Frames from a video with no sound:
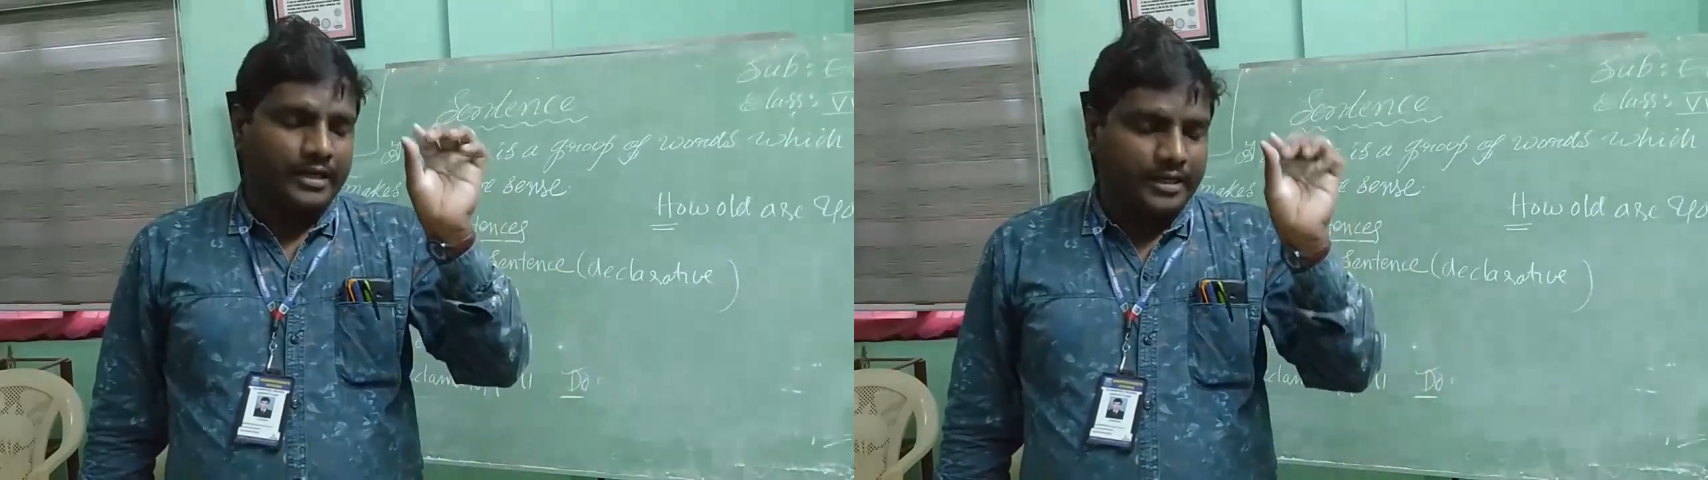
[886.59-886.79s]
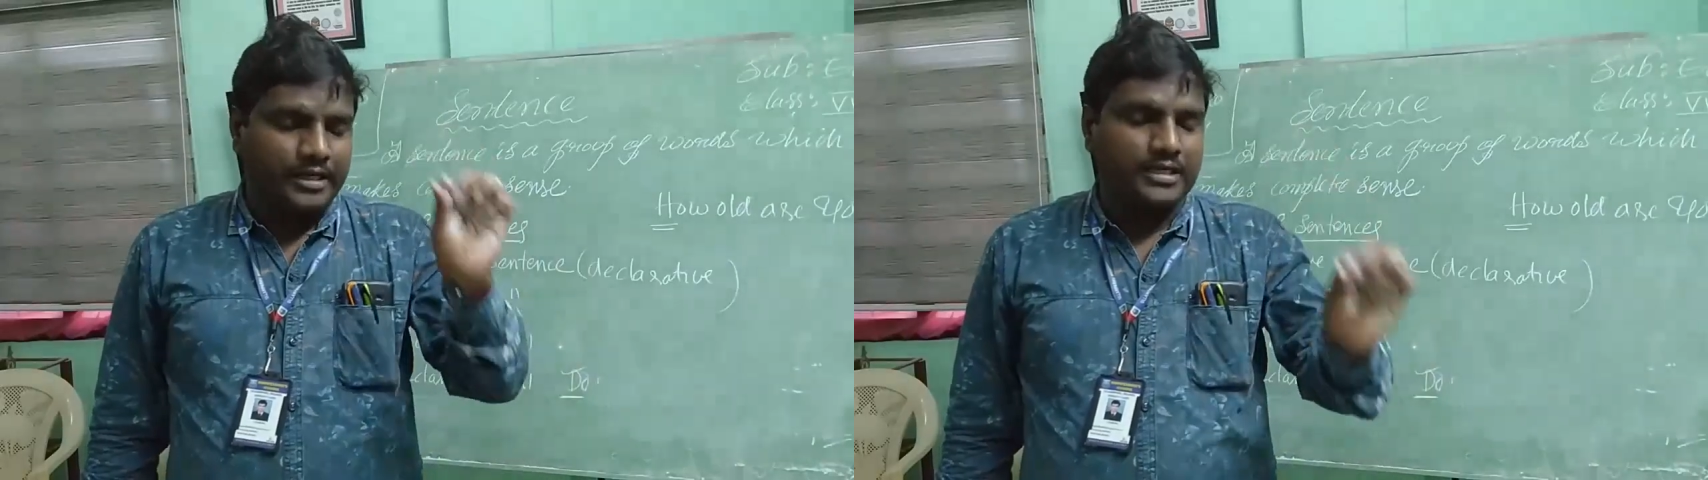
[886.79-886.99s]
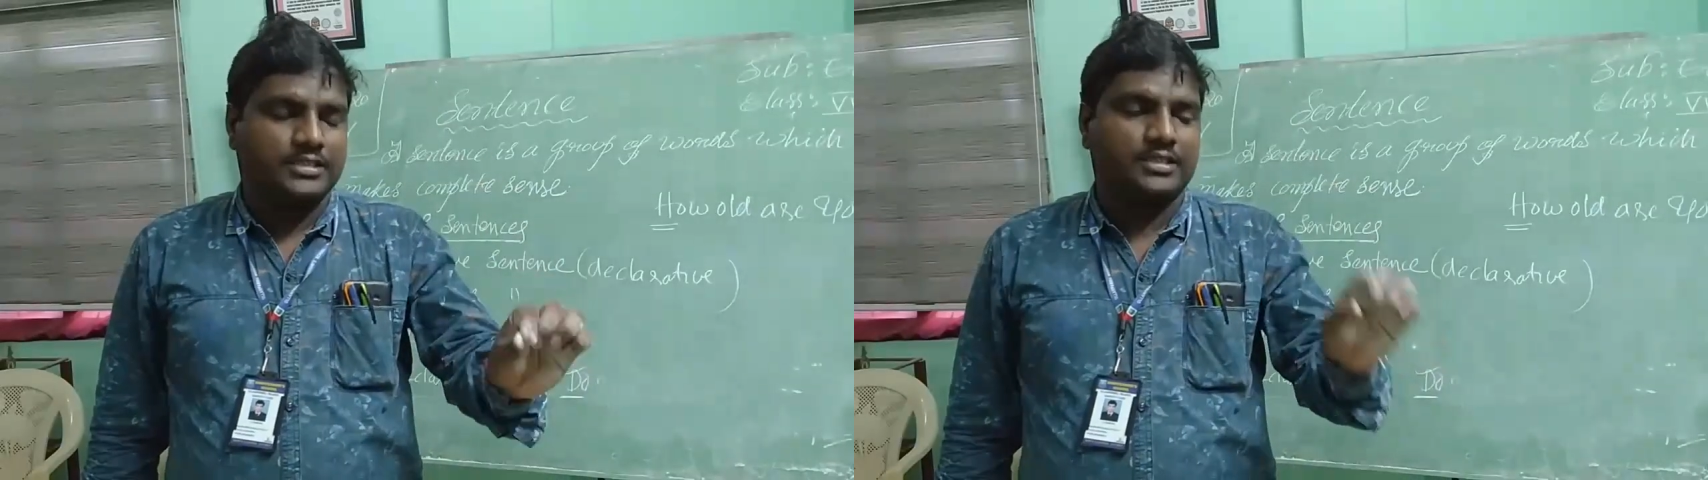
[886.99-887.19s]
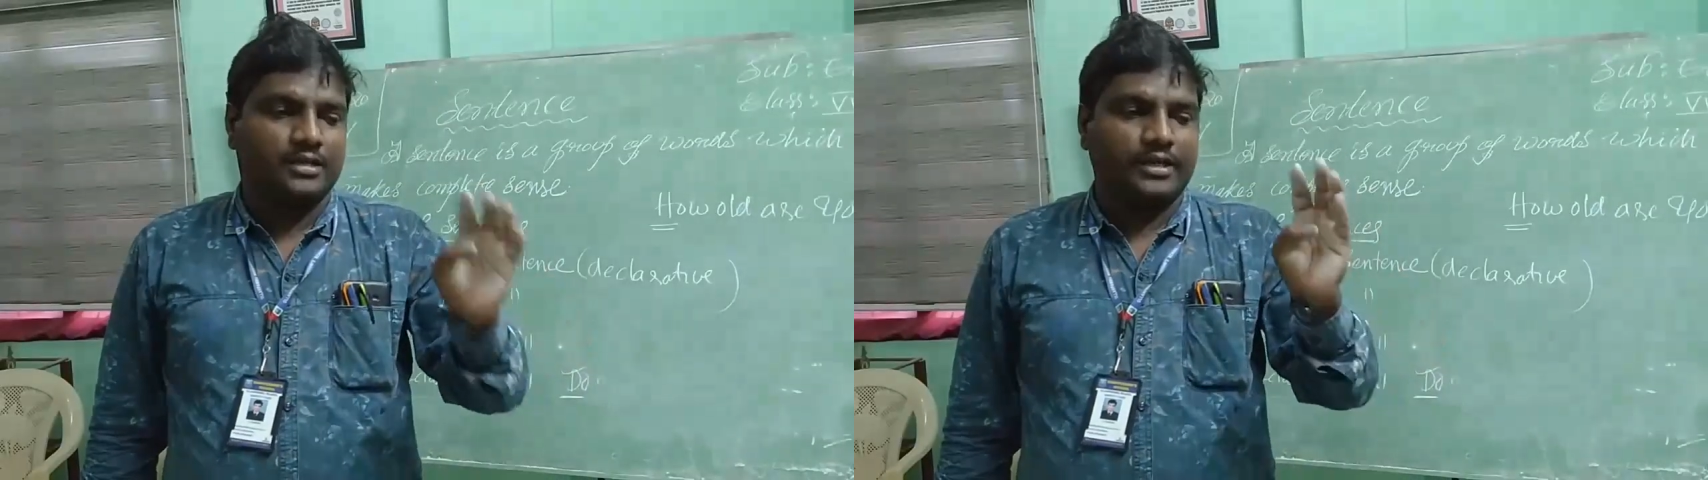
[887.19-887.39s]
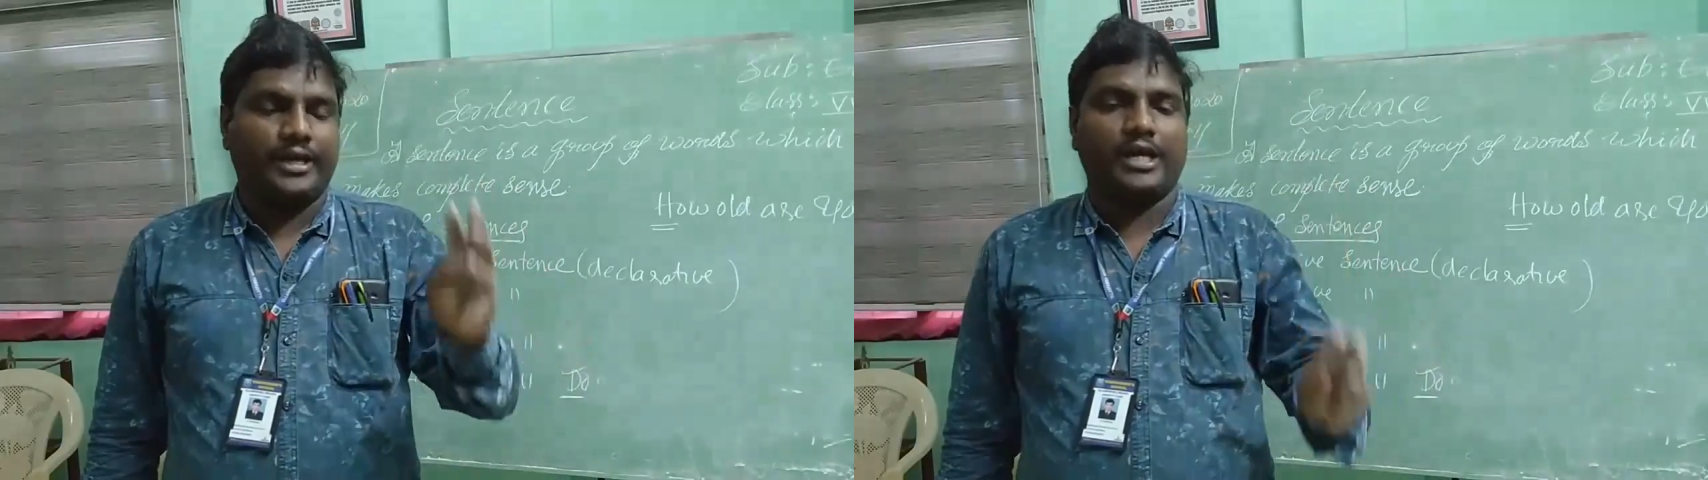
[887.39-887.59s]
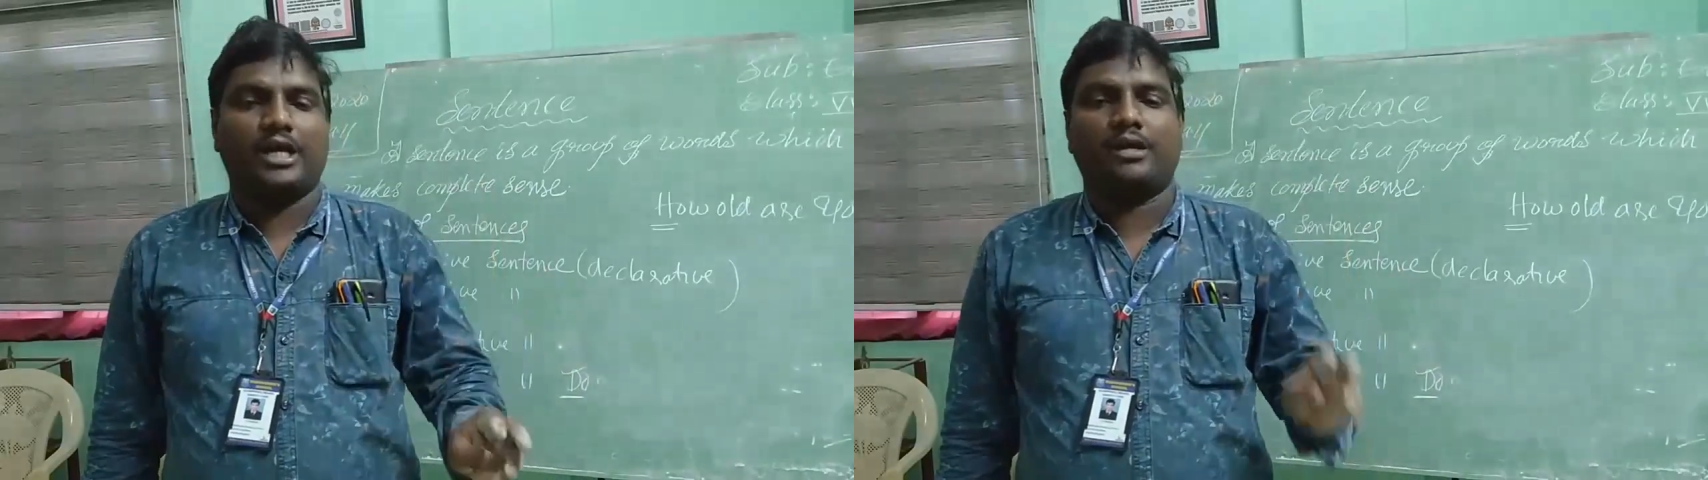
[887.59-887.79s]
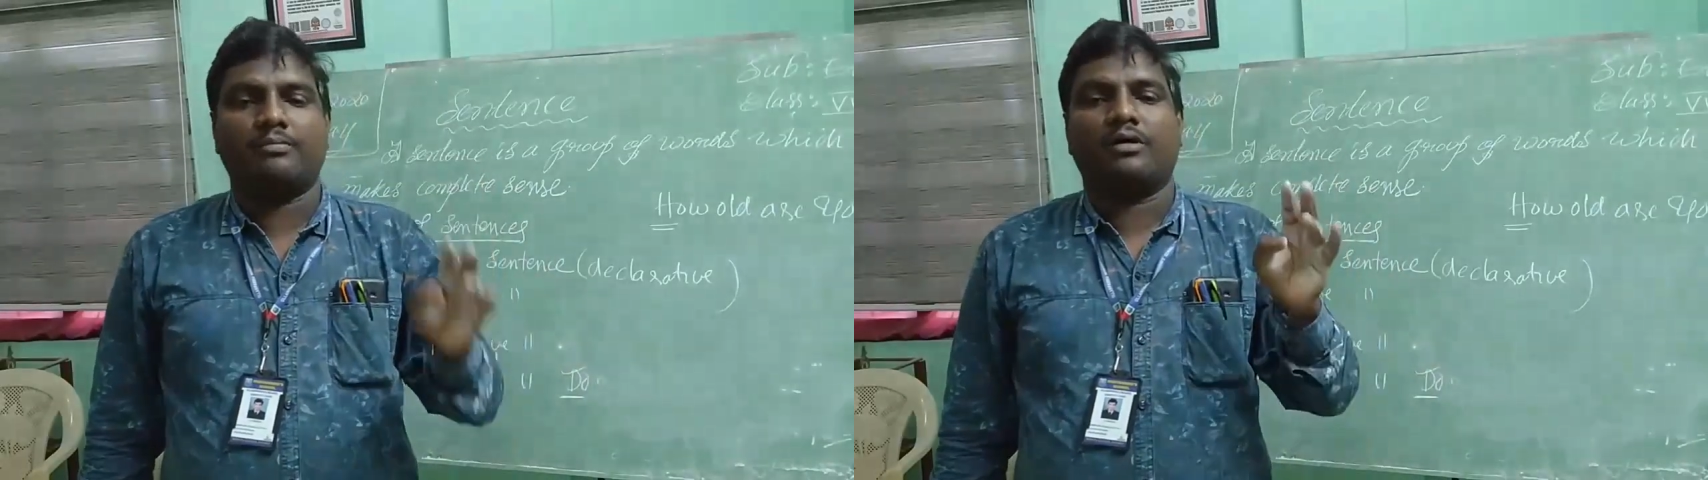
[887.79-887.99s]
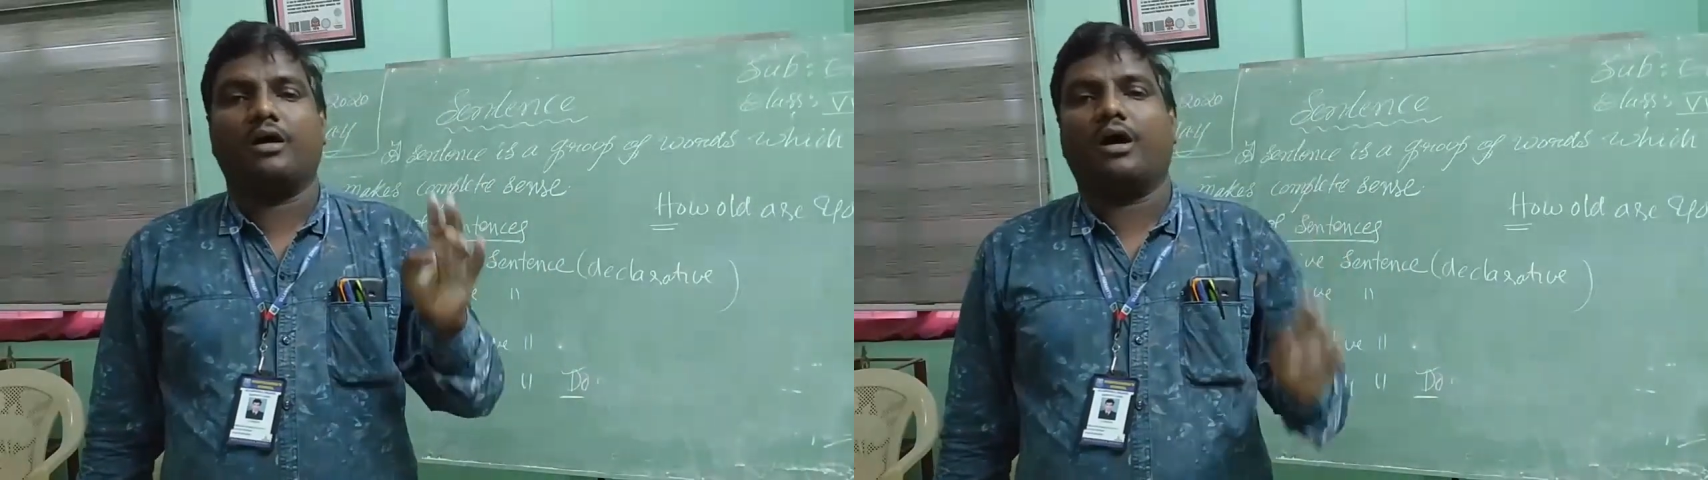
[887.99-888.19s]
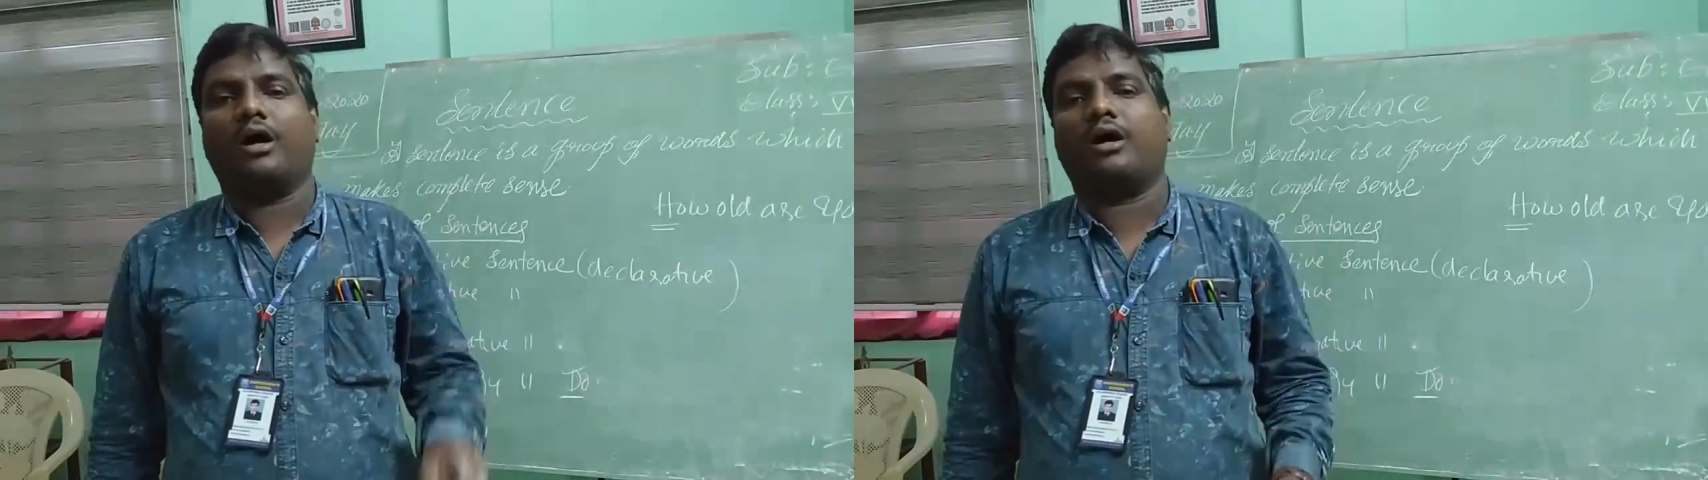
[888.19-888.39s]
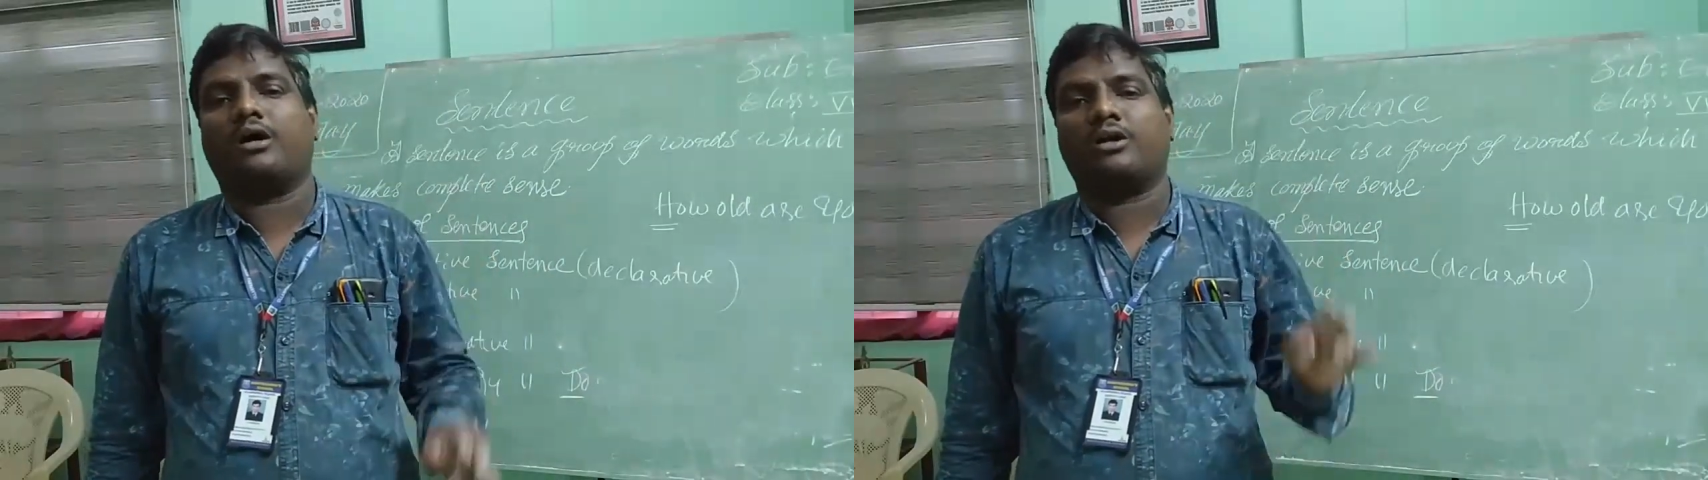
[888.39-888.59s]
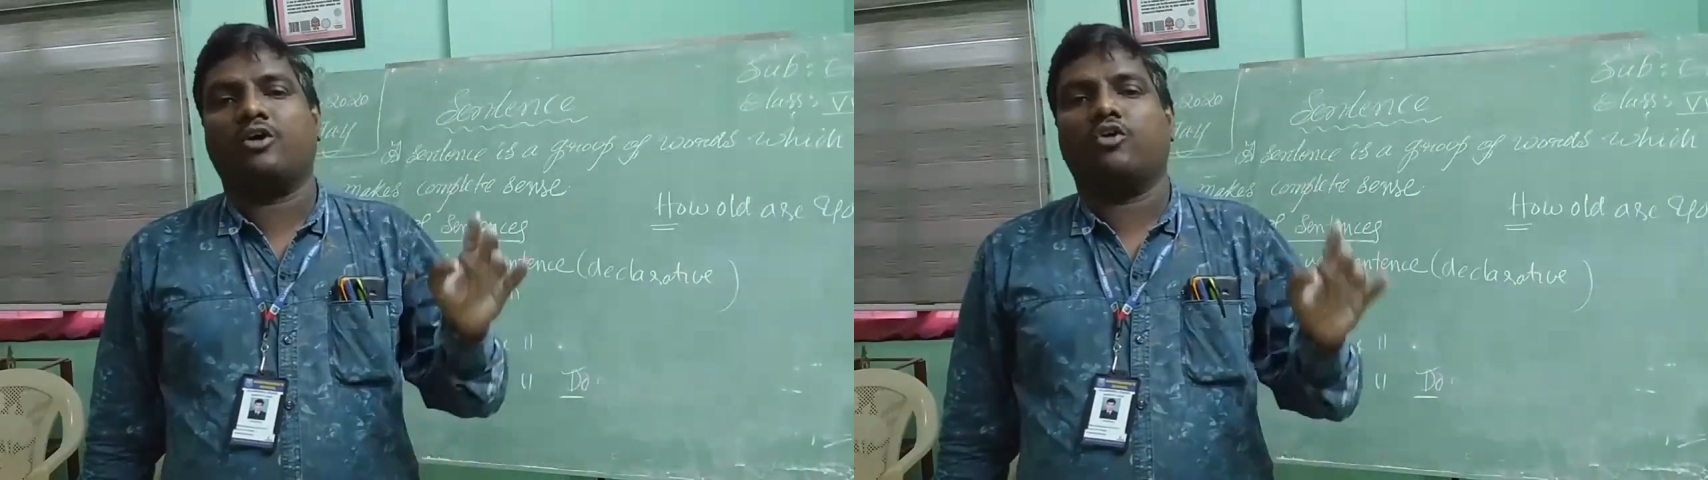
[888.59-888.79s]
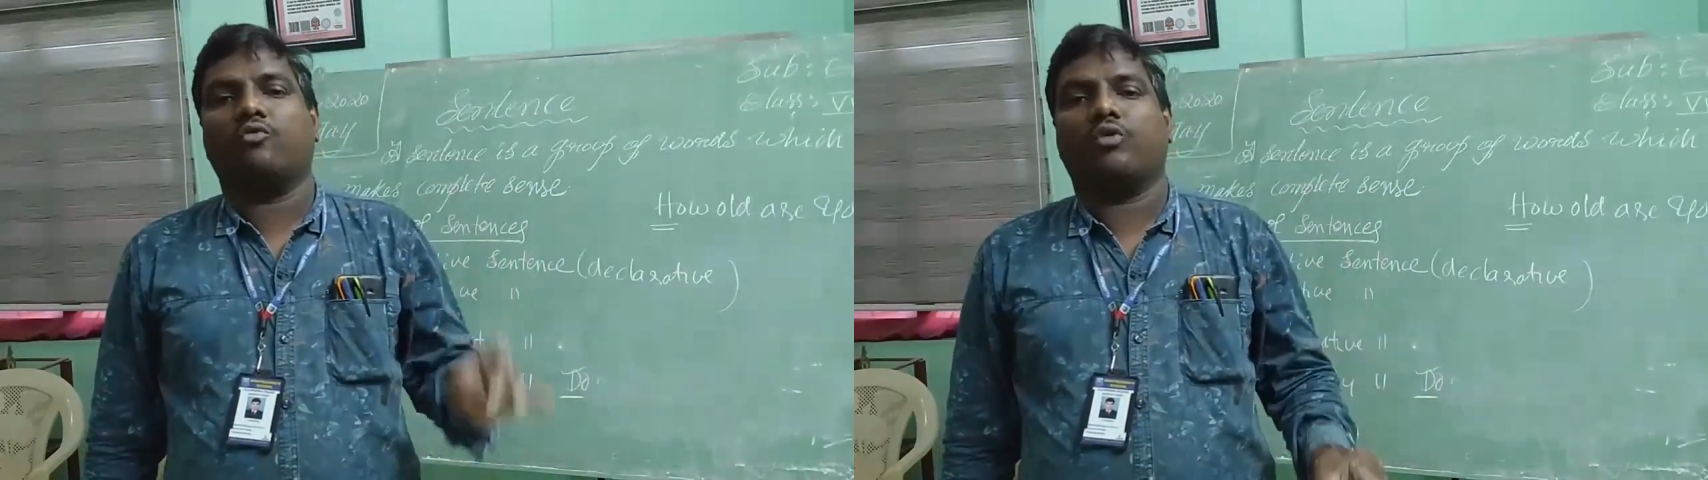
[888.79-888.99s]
is, am, or,